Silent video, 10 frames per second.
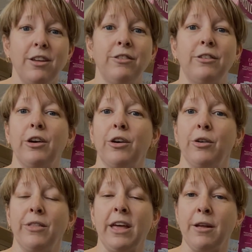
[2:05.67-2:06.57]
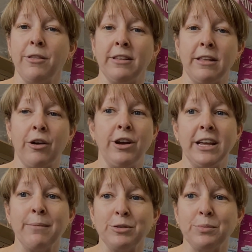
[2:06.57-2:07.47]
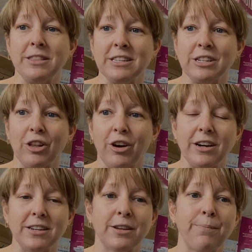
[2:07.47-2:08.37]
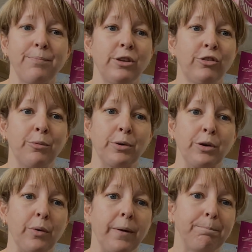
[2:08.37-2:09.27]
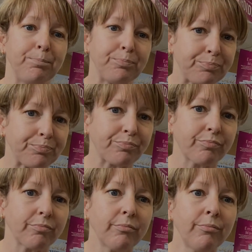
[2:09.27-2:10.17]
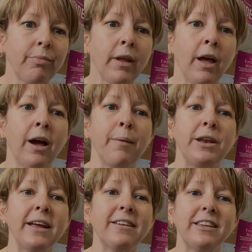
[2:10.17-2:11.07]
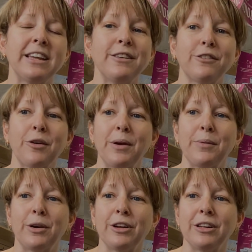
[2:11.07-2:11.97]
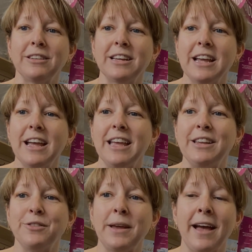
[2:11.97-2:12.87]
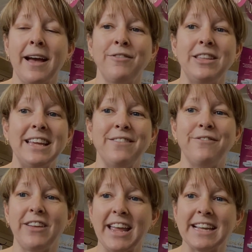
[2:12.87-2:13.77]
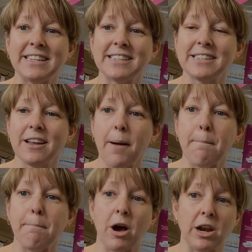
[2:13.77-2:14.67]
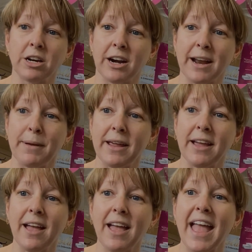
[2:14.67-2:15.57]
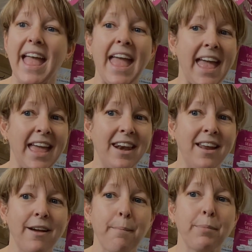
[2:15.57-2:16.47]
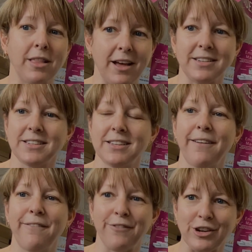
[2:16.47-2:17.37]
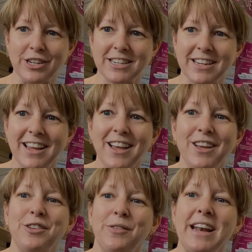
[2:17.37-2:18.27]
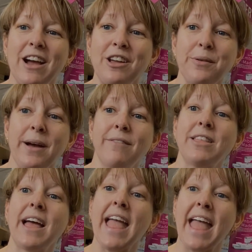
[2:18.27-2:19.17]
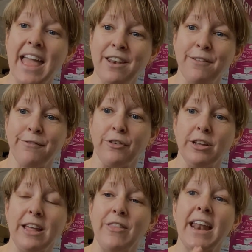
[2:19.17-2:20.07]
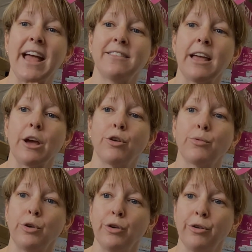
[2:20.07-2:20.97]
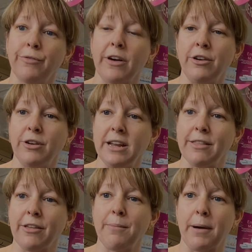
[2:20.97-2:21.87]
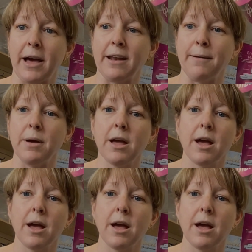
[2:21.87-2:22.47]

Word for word: So that uh, already comes with the Solaris. Super cool. Um, the next thing in the sewing world is we have the advanced monogramming N plus foot. So right now you have the N foot and that has that groove underneath on the bottom.